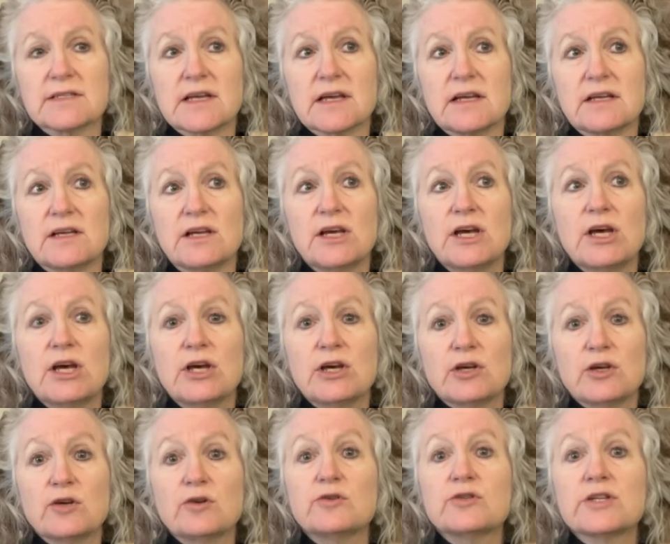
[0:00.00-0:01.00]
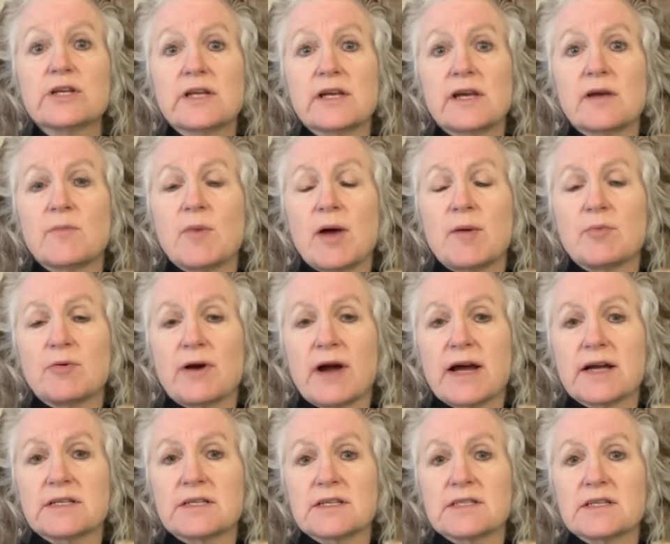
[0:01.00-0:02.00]
And usually in my
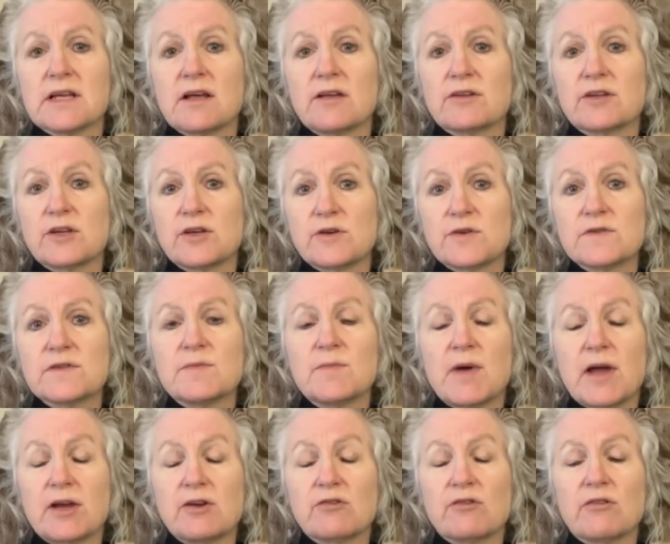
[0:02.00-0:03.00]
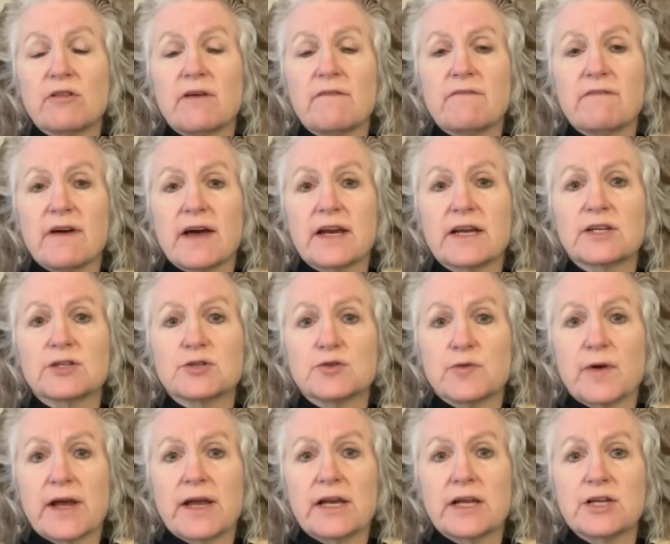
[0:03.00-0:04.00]
practice, I'll use manual lymphatic
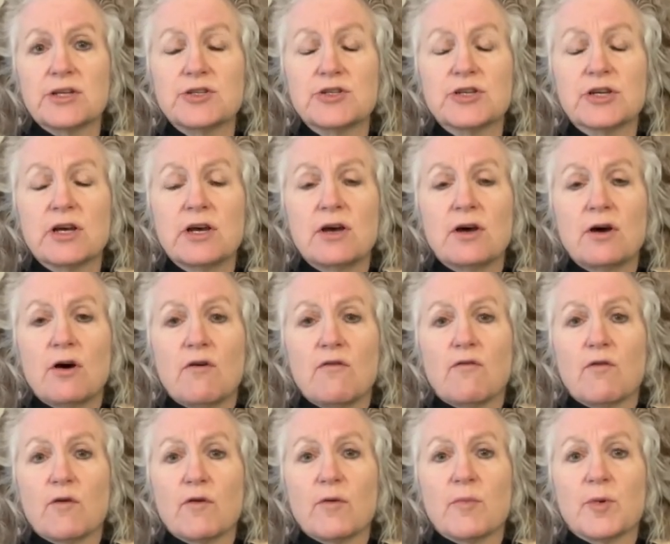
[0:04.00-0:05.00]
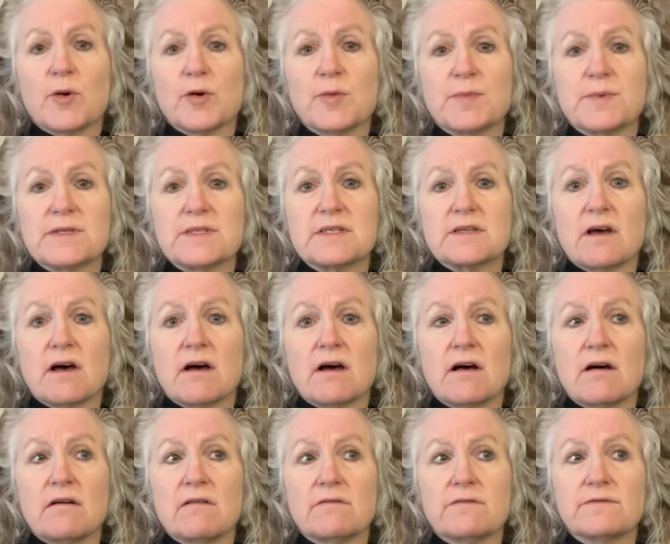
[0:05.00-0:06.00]
drainage for the purpose
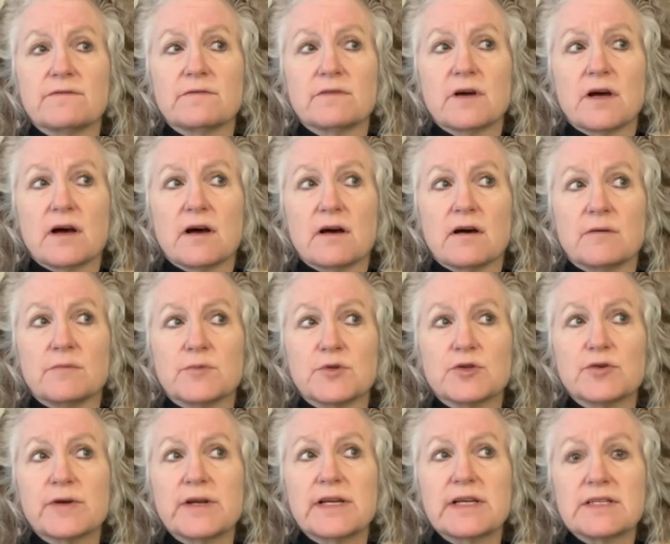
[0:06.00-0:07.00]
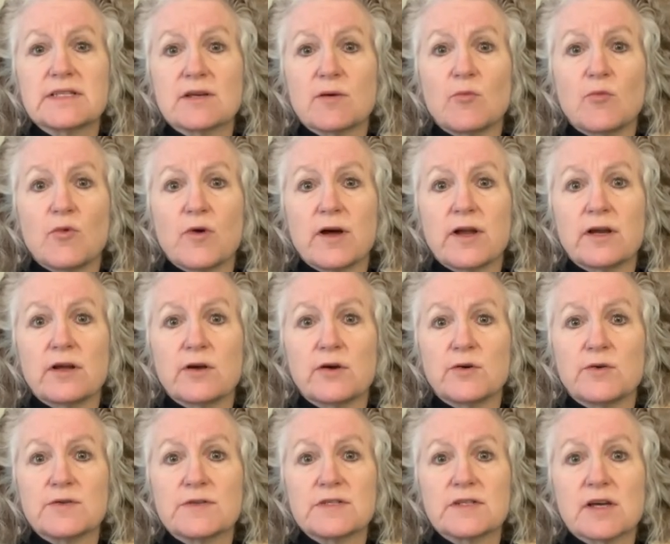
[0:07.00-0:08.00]
of um, treating someone
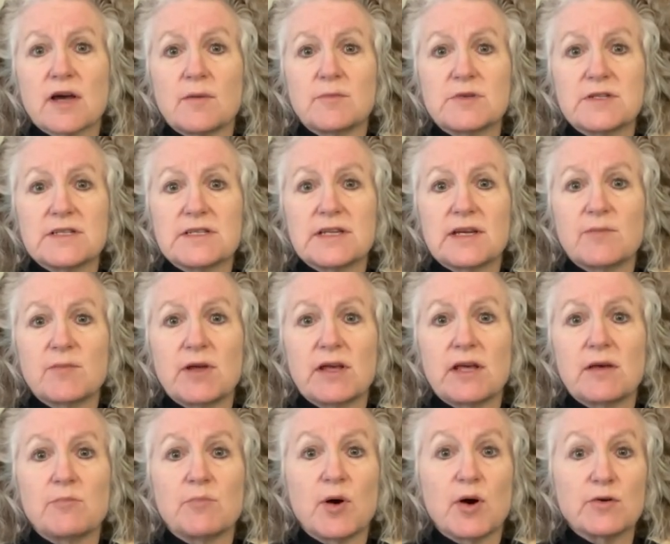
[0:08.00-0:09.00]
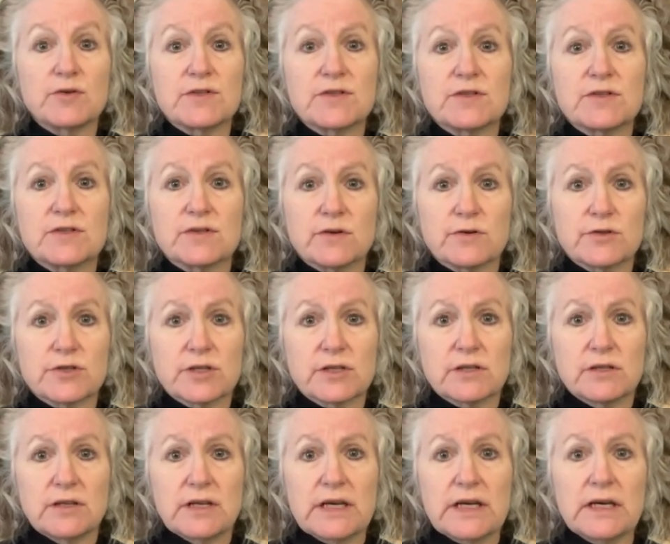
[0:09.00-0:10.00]
who's come to see me
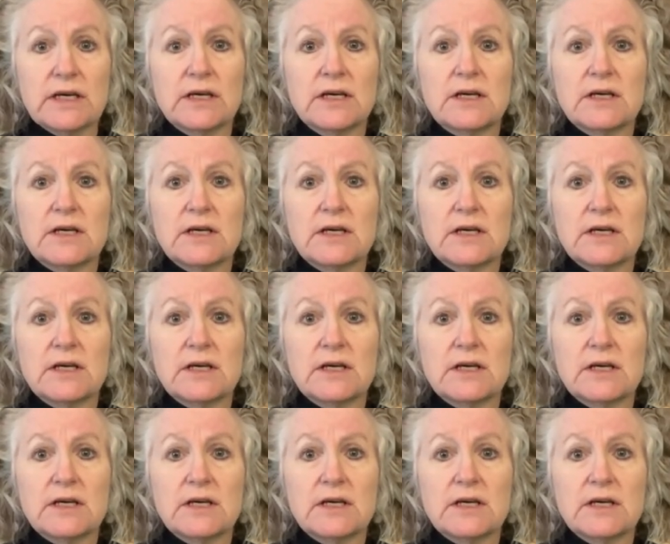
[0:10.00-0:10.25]
post-surgically.